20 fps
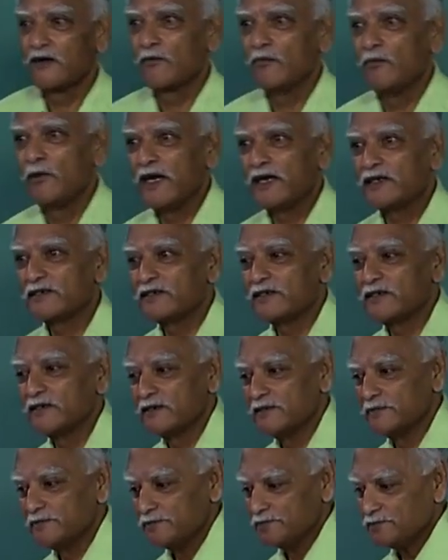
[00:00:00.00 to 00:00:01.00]
makes
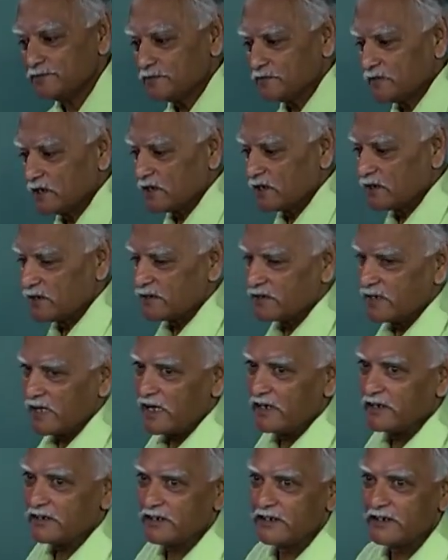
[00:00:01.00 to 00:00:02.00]

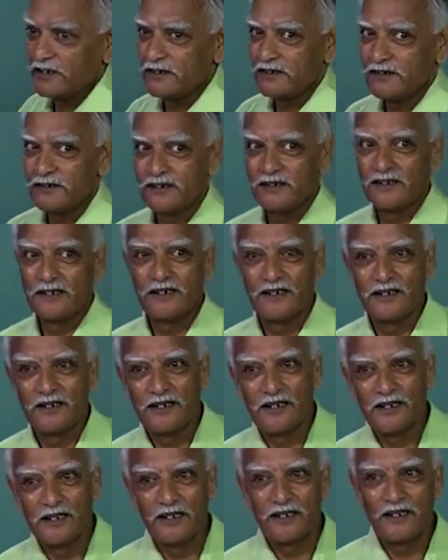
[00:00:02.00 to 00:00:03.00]
Christianity
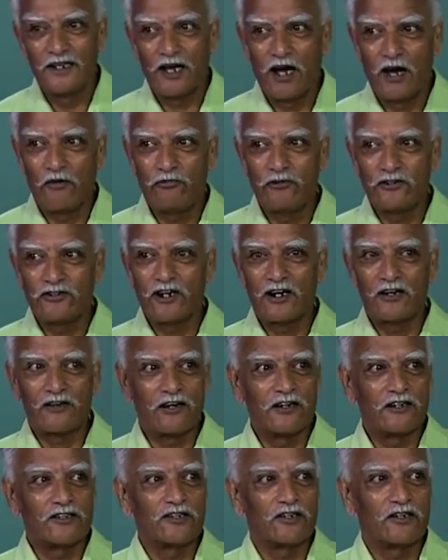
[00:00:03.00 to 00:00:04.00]
the official
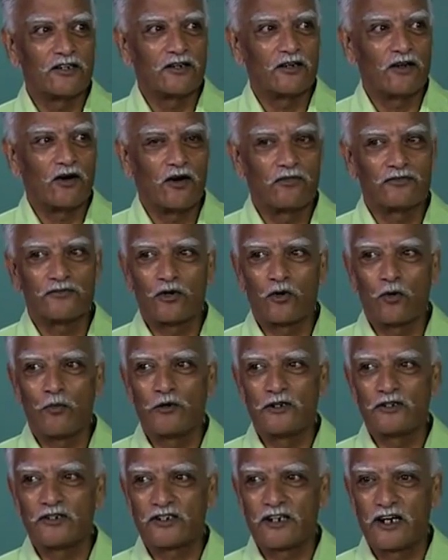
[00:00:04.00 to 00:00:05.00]
religion of the
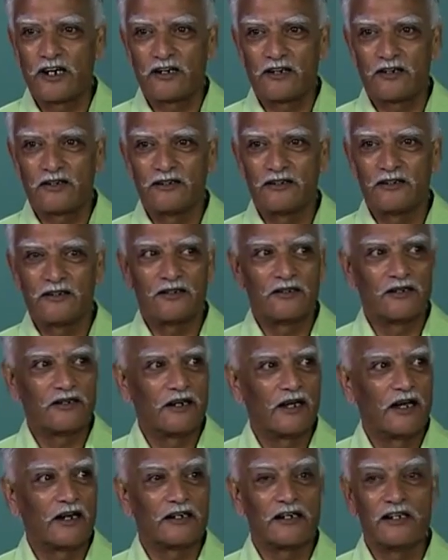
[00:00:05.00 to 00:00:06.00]
Roman state,
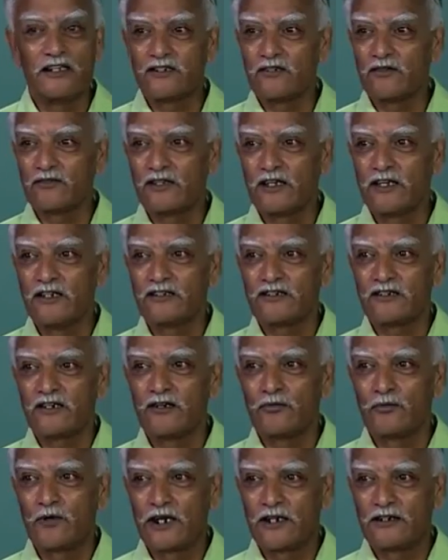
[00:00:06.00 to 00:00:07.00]
at least of the
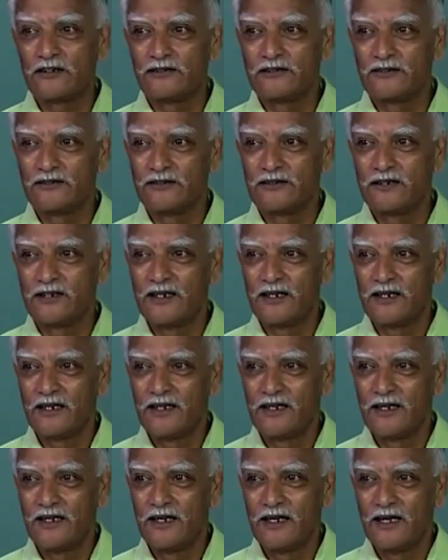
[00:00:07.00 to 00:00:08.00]
Eastern wing,
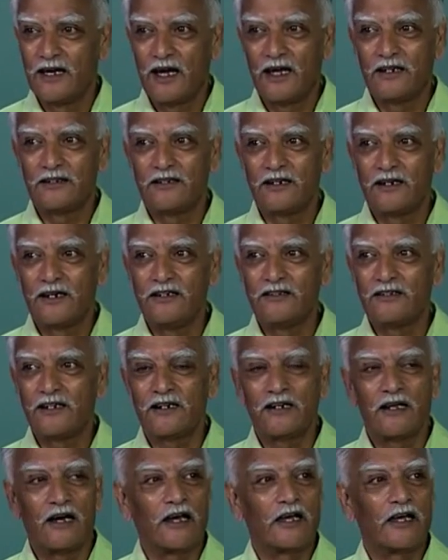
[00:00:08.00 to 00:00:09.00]
and the
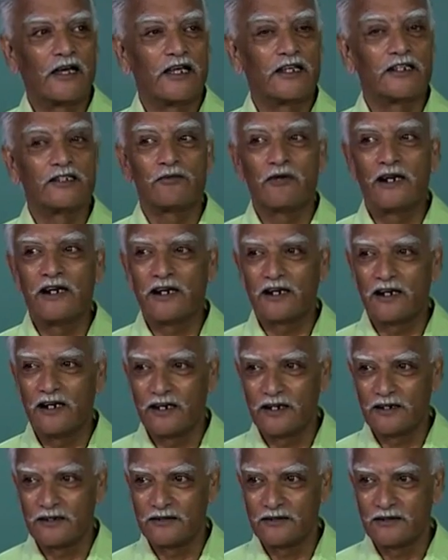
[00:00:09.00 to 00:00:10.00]
reason is very
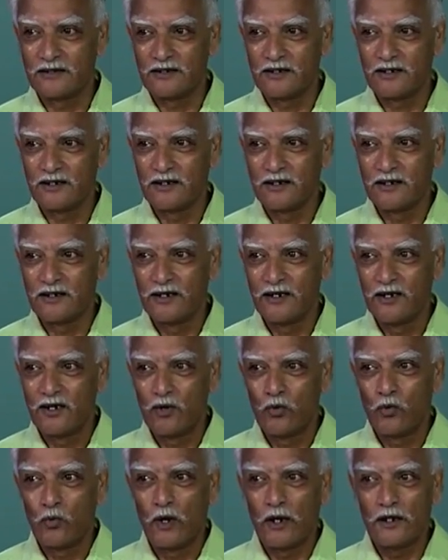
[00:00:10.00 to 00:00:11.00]
clear.
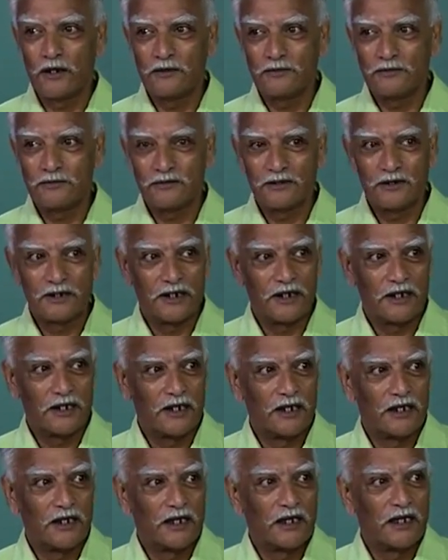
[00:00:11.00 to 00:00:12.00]
One,
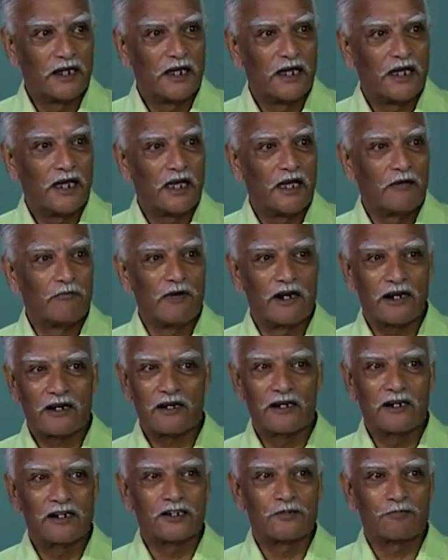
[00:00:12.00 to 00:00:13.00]
a
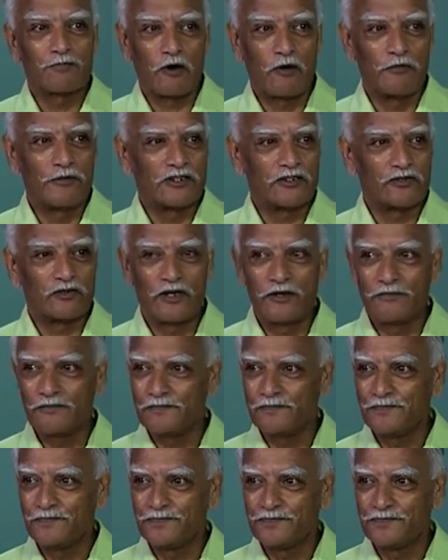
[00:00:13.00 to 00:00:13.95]
miracle is promised to him